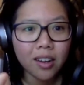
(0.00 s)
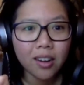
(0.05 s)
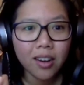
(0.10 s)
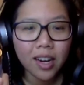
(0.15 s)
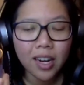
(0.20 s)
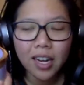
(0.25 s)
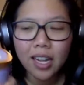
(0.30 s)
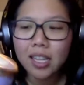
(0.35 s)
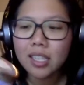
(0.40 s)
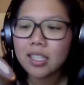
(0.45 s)

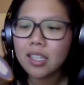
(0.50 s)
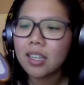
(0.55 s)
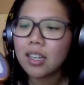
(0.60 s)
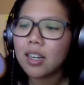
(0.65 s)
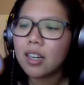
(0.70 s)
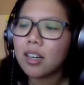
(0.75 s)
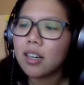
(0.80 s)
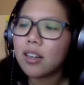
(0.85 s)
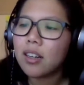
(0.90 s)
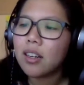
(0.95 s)
Right. It's
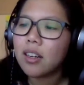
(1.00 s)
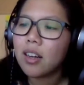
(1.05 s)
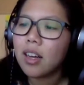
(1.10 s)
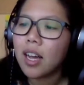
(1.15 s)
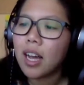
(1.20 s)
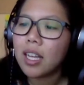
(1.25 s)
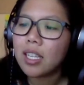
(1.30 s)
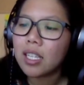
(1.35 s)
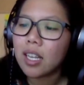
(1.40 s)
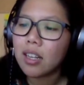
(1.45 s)

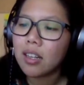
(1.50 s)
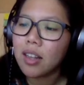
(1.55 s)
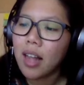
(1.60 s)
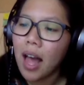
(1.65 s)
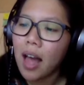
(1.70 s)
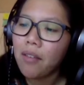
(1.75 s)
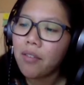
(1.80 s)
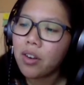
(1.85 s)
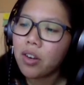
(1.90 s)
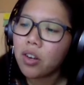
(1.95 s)
a
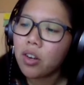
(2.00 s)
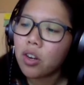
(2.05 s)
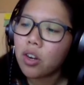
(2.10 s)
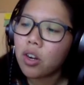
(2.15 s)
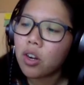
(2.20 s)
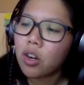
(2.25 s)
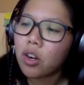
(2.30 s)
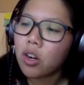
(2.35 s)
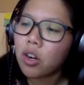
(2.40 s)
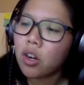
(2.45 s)

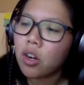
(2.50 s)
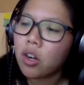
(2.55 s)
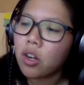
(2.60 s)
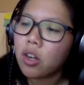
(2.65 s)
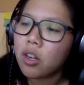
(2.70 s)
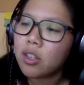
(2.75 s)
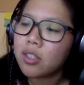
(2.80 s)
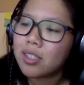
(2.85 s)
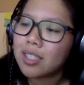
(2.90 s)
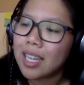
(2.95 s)
lavender
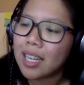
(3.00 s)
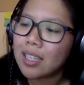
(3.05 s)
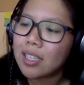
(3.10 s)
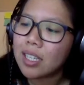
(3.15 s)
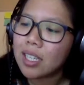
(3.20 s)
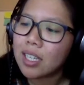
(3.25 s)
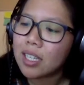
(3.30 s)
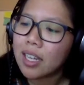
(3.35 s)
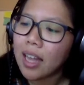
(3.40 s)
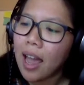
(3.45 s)

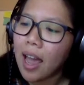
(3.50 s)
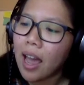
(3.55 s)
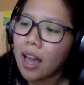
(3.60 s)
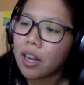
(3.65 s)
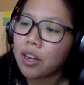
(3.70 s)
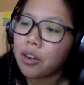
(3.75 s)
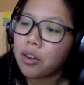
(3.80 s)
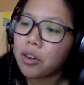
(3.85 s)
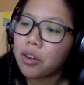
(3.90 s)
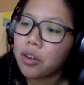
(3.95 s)
scented
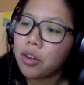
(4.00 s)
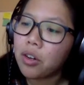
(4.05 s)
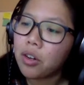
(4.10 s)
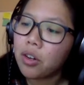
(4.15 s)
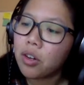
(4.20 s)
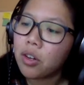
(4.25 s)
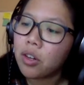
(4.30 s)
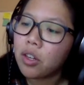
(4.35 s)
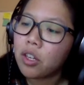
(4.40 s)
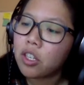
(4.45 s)
candle.
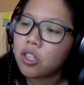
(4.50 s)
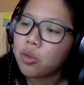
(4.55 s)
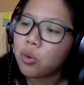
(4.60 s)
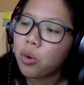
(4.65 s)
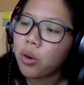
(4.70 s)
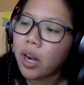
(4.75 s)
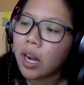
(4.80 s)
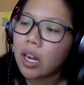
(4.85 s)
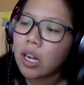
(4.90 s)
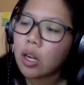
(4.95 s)

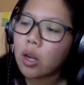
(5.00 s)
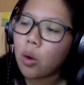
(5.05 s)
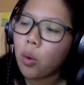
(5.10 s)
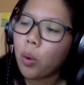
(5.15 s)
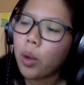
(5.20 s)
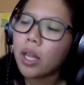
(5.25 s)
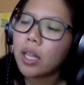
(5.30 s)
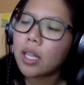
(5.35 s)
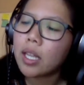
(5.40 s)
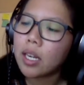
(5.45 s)

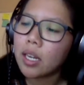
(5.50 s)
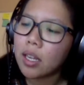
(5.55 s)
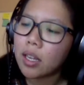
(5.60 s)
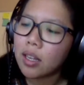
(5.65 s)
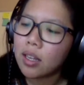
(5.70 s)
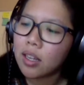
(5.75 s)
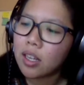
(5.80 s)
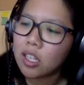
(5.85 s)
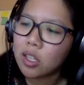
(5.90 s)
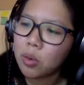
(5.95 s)

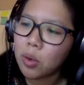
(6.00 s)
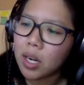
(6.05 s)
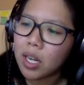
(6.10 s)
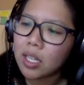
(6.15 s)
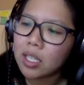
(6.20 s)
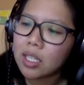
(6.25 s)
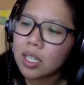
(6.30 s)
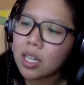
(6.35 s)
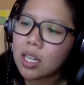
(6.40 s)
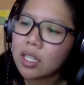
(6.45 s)
Tranquility is what
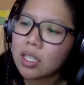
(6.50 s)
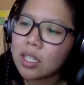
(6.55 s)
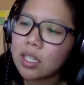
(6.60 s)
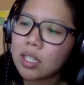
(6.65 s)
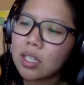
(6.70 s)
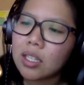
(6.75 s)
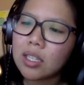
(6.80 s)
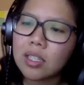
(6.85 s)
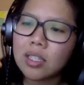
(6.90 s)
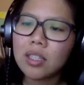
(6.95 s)
it says.
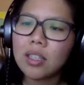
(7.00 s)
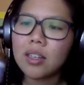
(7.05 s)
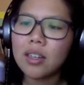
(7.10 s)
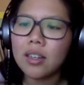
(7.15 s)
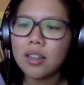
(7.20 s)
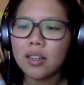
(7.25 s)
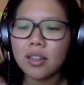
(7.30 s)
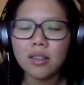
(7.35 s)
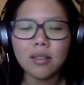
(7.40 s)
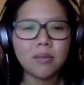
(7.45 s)
It's
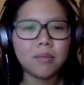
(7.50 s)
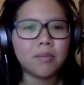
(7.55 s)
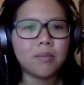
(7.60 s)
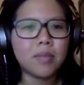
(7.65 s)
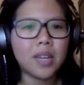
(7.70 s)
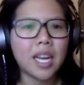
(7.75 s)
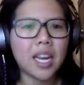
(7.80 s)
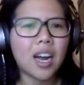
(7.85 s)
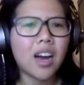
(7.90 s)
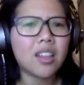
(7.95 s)

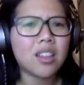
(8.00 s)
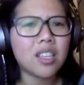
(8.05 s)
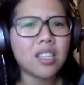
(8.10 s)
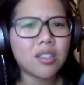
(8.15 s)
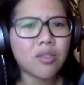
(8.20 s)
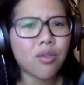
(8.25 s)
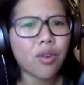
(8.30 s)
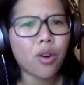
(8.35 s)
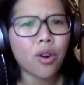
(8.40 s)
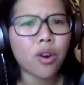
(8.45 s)
I got
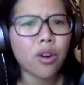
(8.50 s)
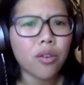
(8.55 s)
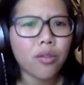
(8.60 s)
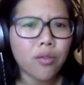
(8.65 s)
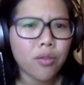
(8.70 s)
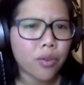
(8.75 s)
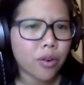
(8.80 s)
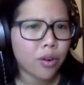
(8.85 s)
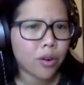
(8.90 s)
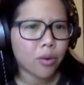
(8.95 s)
this for
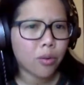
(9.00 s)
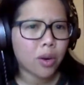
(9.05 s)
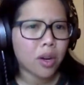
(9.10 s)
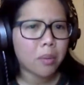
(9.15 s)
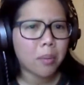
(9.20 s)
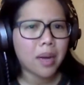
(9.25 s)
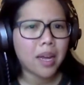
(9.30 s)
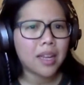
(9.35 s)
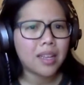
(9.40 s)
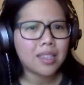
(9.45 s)
one
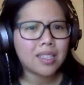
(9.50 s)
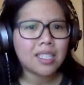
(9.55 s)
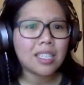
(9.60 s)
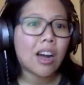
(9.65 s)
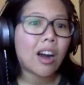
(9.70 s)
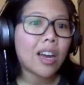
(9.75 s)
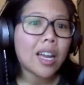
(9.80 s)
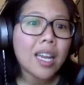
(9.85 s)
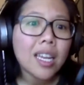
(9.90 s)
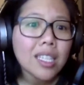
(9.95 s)
of my
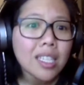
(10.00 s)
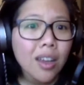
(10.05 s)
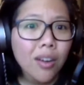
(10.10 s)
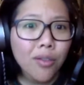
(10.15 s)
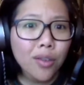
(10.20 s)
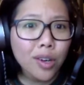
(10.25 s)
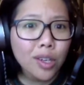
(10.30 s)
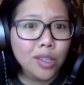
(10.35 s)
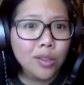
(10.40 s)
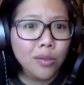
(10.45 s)
stocking
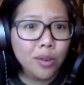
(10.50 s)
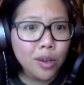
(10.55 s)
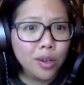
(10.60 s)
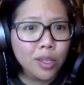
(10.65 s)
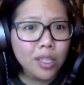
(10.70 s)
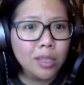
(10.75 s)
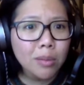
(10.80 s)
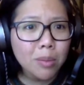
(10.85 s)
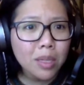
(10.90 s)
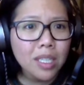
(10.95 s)
stuffers for
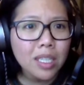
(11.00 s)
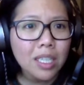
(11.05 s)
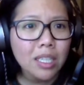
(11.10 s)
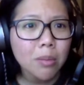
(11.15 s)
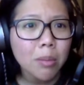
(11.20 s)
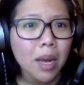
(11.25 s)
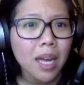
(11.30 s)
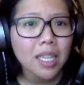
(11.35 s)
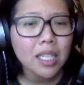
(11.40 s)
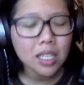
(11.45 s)
Christmas
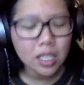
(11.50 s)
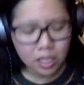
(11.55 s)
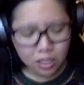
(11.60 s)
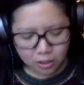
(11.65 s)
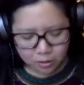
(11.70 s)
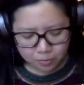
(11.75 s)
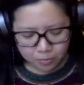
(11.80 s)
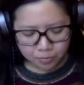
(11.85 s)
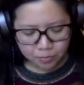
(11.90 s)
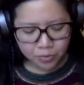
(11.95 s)
this past
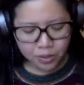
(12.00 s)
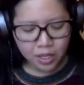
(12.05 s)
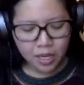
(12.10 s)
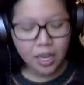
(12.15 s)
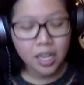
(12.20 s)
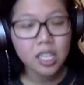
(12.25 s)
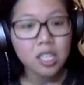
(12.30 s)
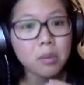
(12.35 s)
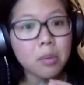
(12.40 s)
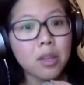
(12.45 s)
year,
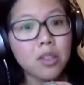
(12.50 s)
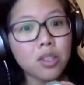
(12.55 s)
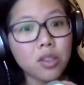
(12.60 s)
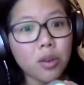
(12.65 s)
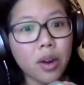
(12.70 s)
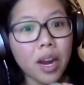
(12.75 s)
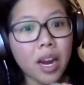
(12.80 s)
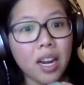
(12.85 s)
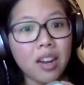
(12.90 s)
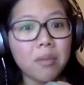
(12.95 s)
and it smells
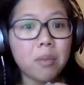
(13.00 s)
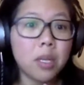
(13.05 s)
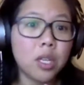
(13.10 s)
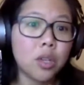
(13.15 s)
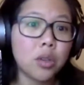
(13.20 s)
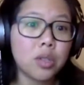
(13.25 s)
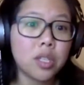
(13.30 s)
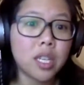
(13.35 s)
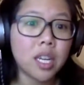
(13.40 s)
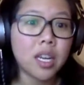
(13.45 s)
great. I've been
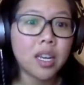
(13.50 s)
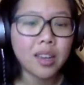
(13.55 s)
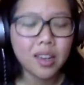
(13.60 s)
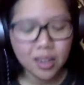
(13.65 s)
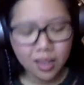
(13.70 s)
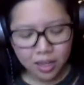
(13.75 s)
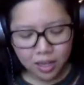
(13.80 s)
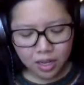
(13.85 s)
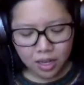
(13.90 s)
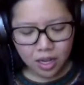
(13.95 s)
using it.
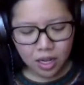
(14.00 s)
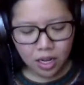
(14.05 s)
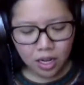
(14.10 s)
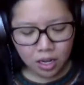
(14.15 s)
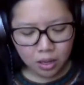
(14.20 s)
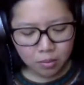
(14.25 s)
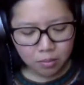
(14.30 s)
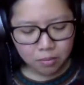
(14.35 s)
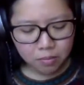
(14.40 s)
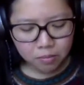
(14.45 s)

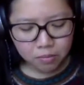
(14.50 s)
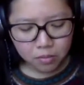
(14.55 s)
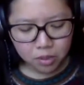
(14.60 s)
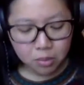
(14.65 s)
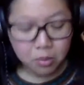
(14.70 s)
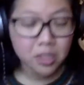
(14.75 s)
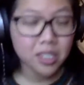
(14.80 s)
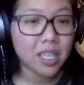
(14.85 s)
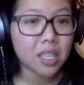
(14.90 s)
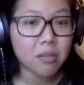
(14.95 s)
It
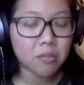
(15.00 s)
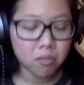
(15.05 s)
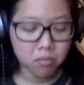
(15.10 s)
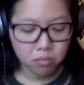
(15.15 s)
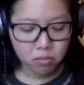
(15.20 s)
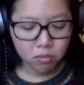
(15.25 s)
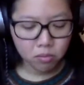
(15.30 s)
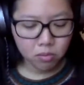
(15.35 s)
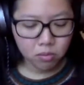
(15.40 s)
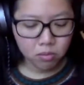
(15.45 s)
smells like
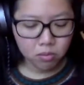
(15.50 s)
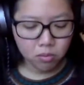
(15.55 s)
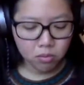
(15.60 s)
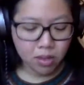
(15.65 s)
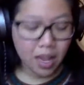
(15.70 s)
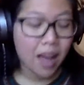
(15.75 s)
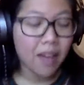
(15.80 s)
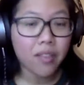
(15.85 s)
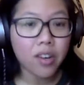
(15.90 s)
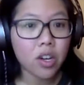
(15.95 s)

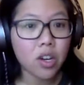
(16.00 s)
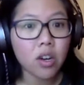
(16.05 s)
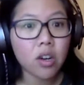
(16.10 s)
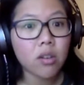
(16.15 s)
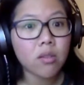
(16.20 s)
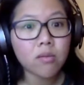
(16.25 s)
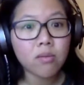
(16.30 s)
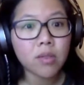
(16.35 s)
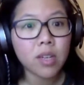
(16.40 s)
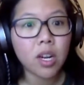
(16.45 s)

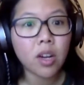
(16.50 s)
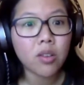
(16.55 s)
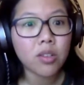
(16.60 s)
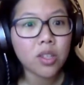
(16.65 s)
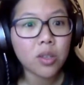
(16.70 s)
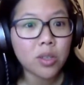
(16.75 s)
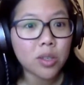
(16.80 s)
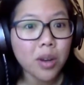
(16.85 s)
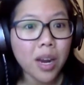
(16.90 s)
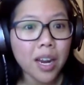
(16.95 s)
lavender,
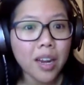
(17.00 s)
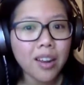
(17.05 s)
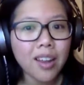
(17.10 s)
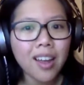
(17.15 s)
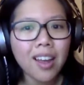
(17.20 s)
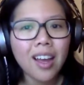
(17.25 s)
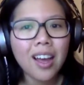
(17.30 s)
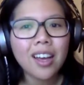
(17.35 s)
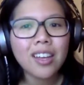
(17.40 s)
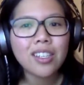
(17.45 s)
so it's great.
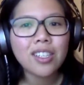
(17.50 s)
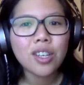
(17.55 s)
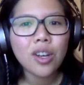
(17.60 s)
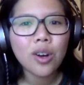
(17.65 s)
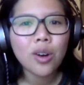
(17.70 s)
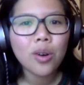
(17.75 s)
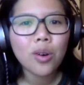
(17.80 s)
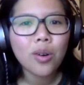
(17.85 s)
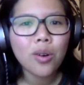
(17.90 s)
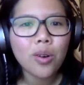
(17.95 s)

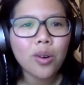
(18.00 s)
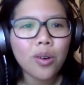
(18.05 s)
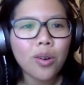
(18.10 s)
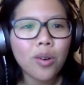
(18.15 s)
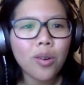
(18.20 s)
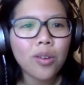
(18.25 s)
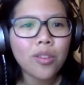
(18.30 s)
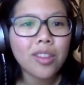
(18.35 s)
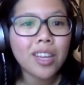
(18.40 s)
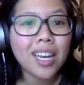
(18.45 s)
So
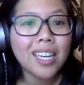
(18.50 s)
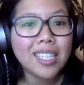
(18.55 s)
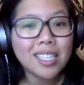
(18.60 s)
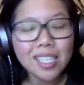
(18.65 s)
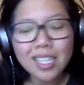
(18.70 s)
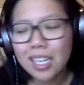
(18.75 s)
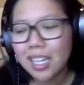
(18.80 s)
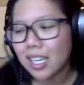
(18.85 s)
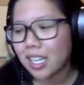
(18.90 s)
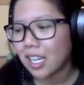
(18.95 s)
the
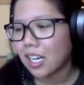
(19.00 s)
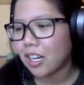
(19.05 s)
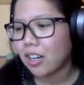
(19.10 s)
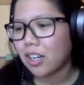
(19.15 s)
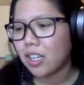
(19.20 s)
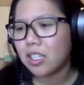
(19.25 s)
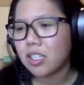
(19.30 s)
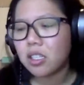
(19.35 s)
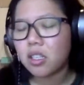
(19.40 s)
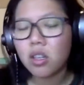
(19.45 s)
idea here
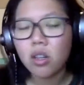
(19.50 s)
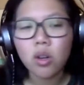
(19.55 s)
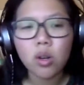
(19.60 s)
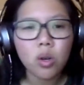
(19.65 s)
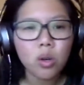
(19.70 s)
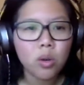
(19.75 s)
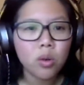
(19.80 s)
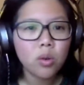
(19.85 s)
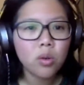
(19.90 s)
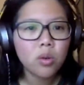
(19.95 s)
is
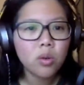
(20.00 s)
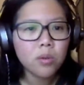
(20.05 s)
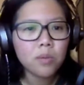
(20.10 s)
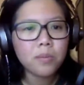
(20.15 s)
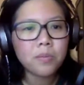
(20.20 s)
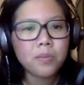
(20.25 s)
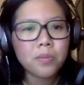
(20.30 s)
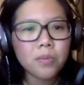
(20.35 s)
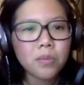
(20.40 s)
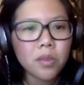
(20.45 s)

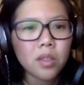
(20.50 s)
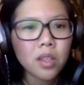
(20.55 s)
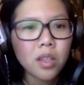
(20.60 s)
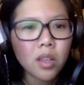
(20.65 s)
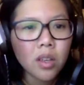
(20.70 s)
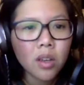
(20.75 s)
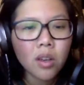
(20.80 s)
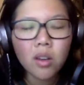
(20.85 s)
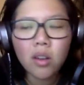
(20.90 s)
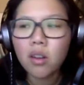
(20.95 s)
who
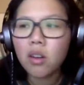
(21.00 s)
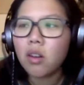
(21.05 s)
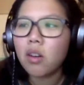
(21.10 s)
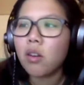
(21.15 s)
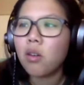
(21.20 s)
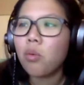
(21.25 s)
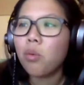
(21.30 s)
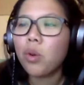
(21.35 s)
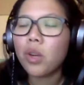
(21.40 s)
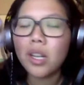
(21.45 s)

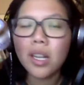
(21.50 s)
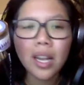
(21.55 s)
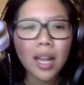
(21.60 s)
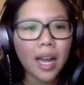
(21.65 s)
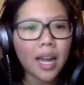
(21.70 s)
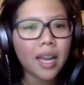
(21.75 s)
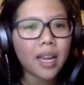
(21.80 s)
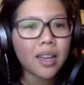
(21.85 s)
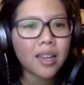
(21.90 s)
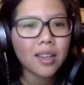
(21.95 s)
would
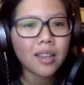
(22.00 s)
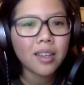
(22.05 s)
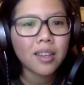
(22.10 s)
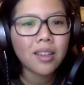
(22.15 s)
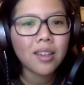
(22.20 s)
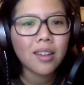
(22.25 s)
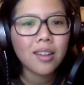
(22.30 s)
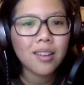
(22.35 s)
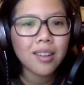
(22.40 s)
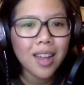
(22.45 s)
like
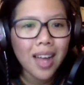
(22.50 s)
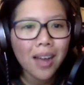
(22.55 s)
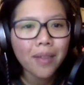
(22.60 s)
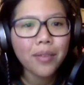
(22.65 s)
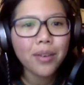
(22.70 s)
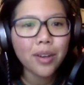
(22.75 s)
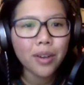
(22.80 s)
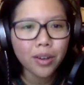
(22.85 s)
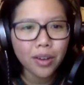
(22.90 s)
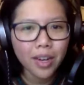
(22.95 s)

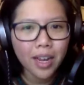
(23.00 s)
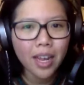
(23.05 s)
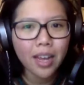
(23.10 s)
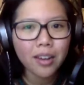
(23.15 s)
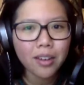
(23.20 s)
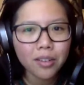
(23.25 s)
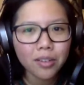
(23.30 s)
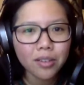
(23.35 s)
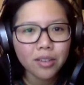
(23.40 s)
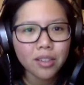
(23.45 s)
lavender
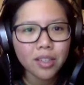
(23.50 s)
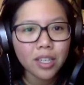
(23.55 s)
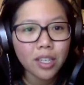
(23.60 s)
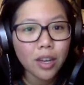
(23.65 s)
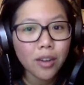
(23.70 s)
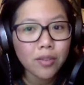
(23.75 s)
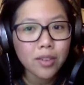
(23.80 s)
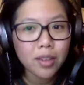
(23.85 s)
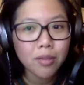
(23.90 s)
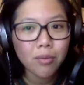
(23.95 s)
candles, and
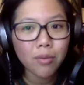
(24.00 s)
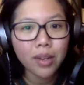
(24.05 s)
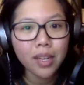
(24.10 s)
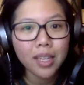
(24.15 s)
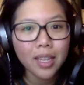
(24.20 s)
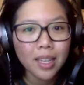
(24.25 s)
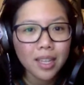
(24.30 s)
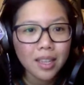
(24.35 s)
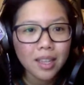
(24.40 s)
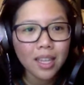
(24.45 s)
you have to
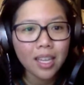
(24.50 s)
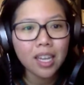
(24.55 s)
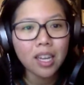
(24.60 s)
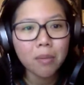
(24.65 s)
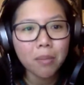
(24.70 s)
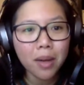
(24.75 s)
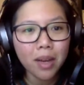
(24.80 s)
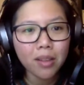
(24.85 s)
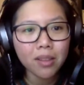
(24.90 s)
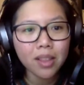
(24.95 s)
really think
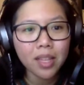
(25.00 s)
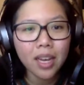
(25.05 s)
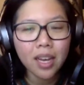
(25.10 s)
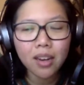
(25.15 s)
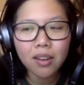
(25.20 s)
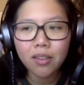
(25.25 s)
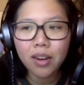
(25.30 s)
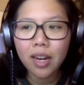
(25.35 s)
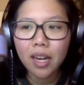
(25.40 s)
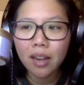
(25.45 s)
about
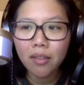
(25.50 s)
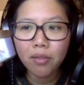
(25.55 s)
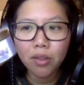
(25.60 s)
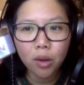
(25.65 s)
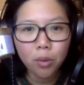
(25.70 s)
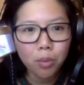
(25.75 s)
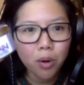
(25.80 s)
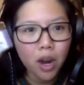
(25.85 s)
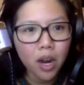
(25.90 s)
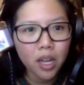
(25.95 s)
that, right? If
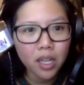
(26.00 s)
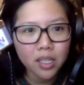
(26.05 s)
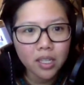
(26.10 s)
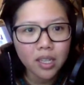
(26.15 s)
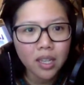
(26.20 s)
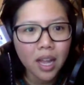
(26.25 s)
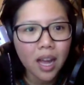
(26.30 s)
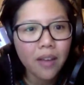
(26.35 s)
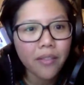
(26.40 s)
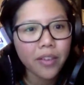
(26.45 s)
your product is a
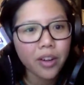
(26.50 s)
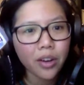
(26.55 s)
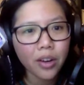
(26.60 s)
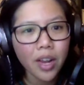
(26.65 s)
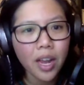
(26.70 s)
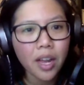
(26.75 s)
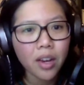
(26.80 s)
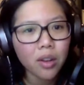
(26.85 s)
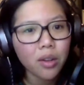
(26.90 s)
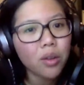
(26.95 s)
lavender
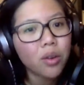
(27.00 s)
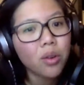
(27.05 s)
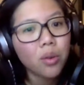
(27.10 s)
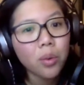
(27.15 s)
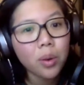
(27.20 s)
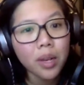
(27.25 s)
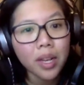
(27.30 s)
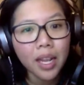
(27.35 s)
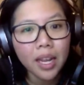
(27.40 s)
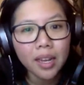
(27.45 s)
candle, who
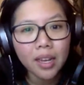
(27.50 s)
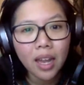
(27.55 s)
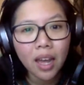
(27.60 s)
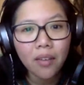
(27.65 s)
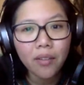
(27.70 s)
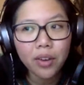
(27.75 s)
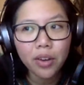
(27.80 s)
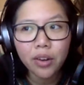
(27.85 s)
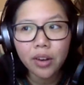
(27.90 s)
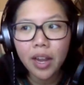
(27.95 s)
would like
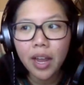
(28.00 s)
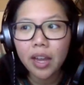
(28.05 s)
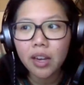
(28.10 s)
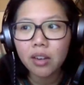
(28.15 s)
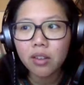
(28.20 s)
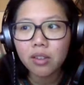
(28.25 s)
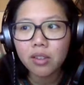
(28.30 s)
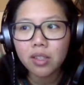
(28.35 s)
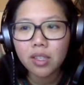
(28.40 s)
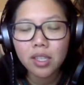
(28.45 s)
lavender
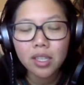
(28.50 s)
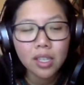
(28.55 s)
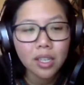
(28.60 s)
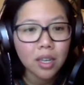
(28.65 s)
candles?